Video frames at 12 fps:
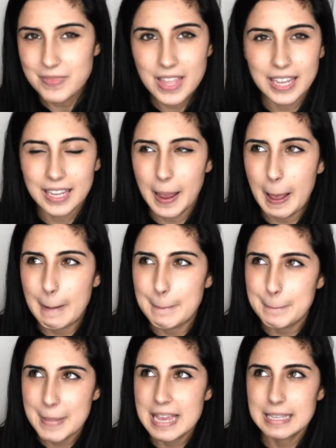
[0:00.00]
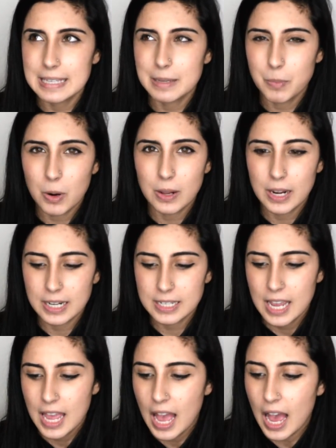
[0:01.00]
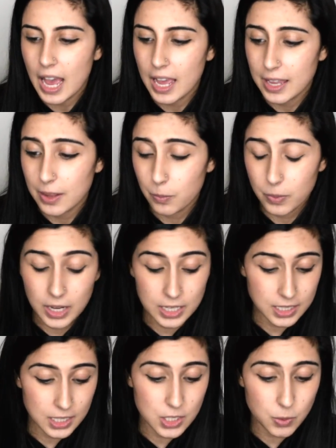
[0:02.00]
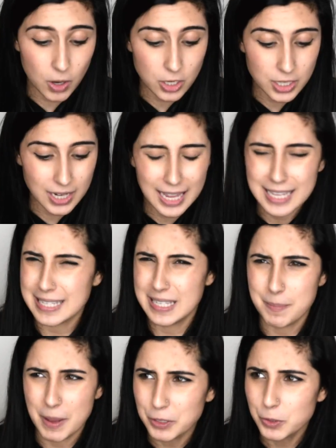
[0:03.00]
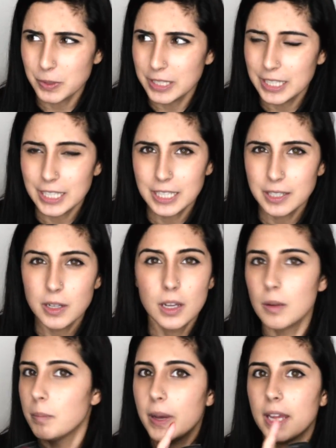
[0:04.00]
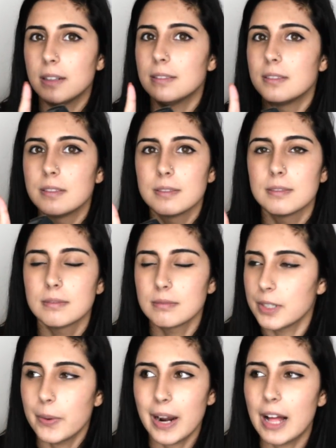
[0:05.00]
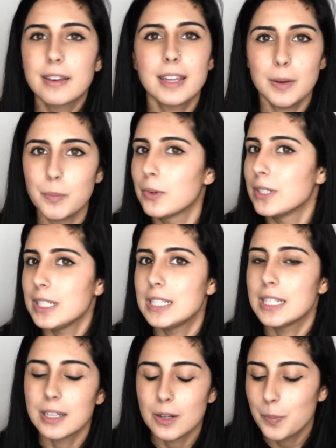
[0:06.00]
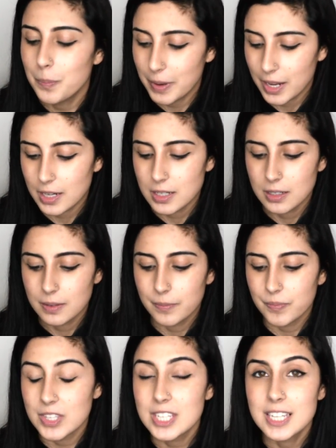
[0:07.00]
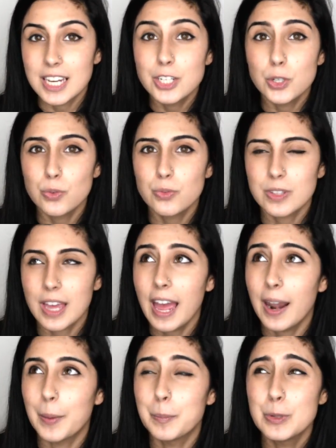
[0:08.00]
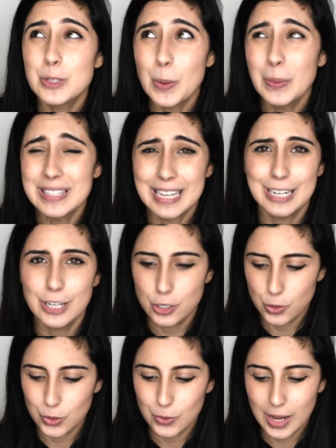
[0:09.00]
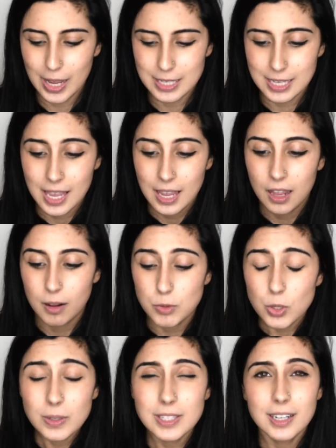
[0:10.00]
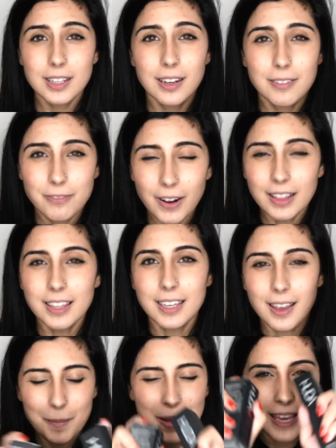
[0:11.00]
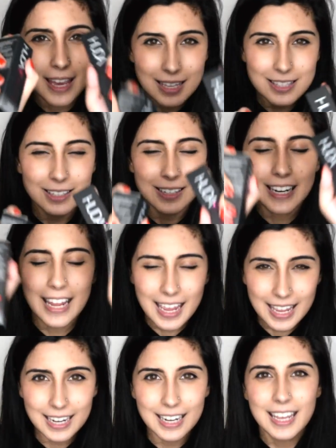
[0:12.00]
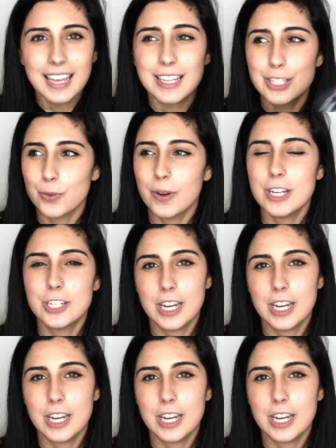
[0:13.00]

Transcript: like amazing product. When I did swatch it, it smells really good, but you know what, I'll get in more detail, but stay tuned for that. I'm so excited to show you guys. I'm so excited that I finally got my hands on it and it's the right